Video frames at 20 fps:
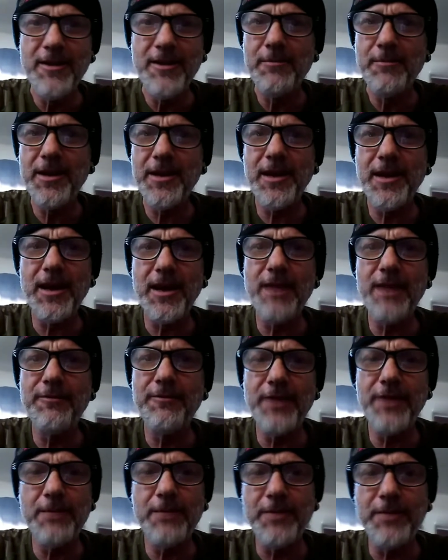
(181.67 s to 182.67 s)
Man, I
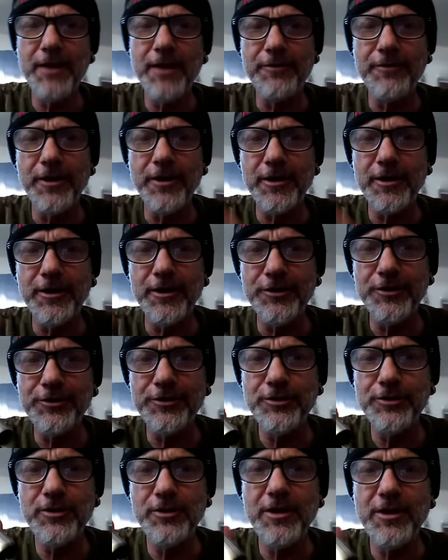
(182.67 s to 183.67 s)
vape that fucker as
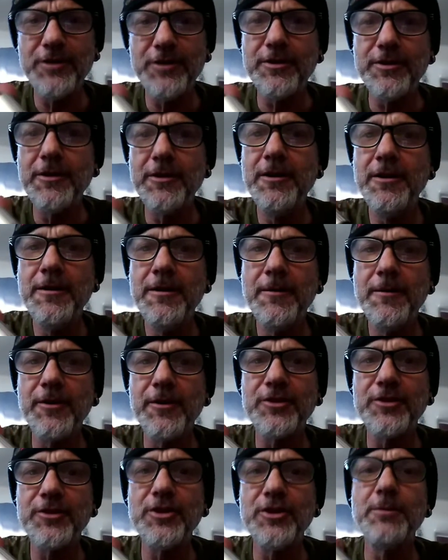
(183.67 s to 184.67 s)
soon as,
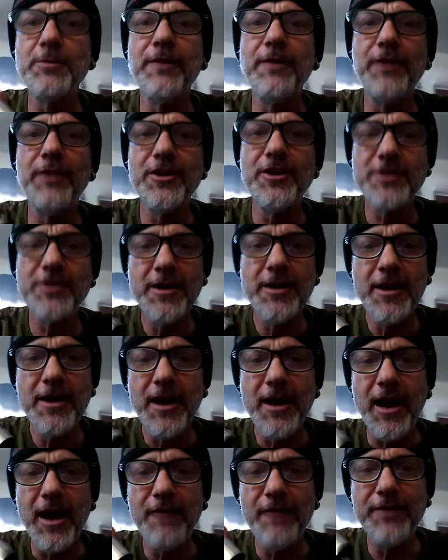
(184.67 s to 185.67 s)
excuse my French,
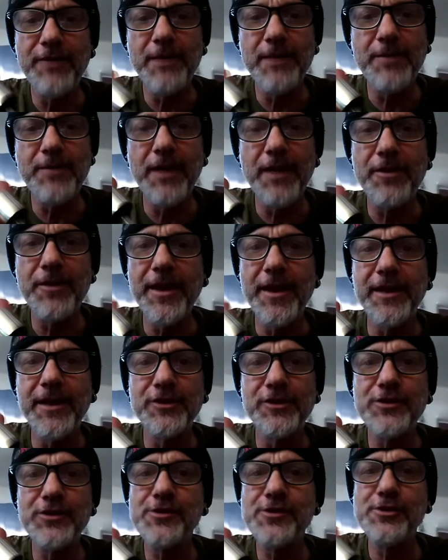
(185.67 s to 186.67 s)
I vape that thing as
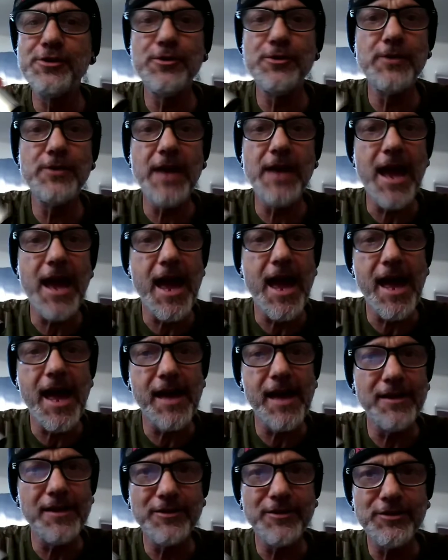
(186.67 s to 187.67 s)
soon
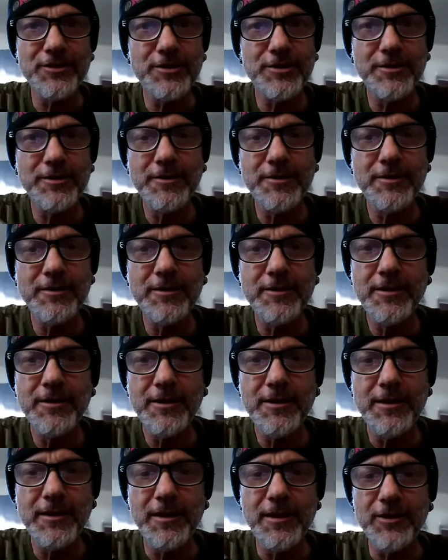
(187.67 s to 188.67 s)
as
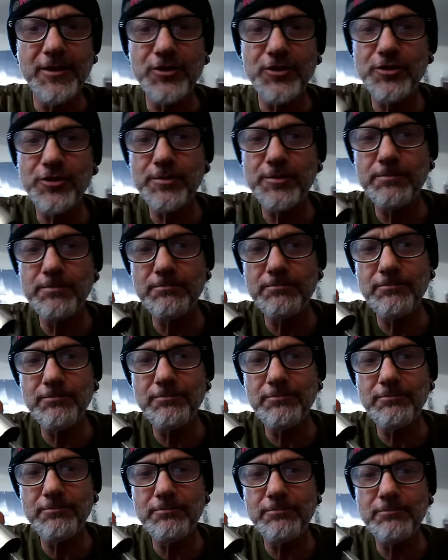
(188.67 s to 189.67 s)
it's
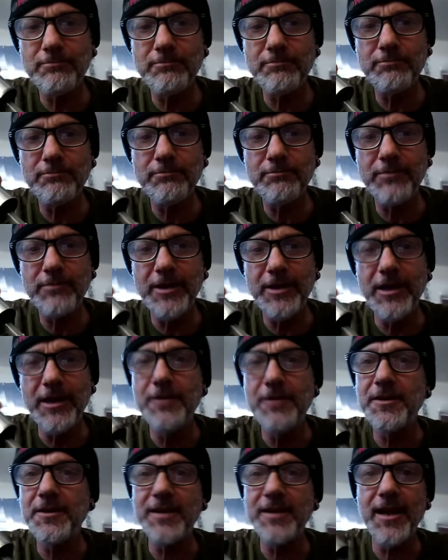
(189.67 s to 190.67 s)

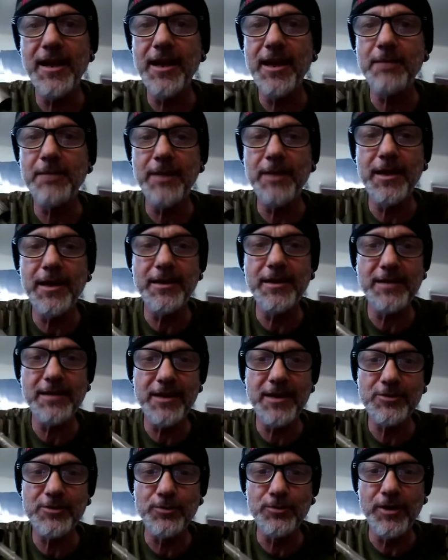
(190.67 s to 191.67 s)
in the tank, man. It
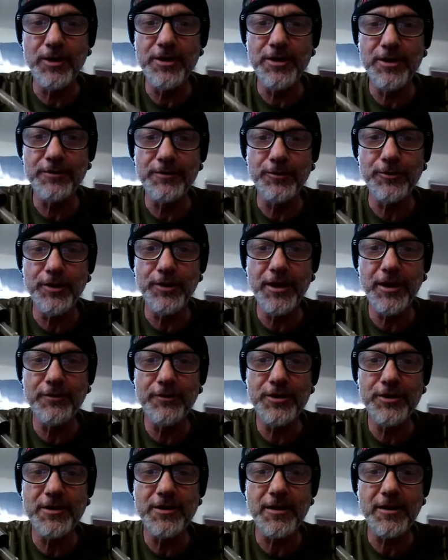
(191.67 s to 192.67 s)
tastes wonderful
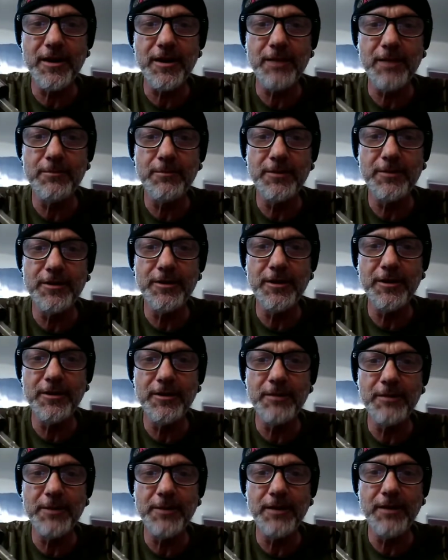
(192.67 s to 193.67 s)
every time, you know.
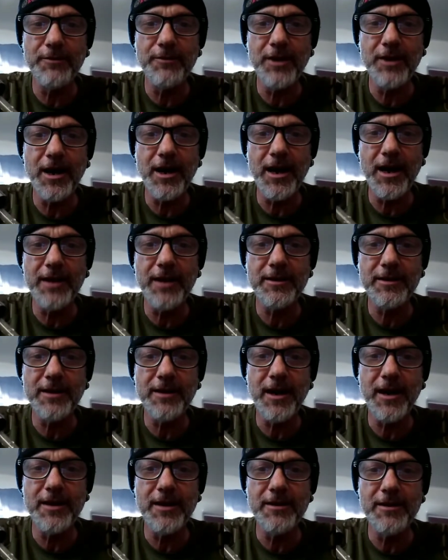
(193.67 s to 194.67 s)
I mean, I've not
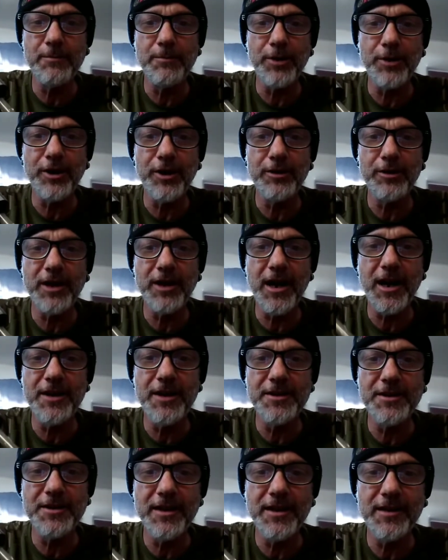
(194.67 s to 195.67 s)
gotten a burnt
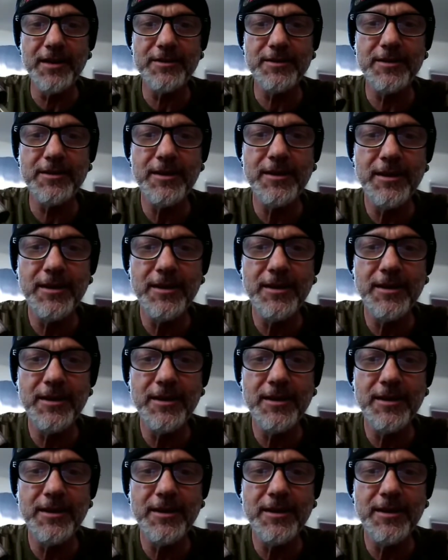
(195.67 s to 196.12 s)
cotton taste.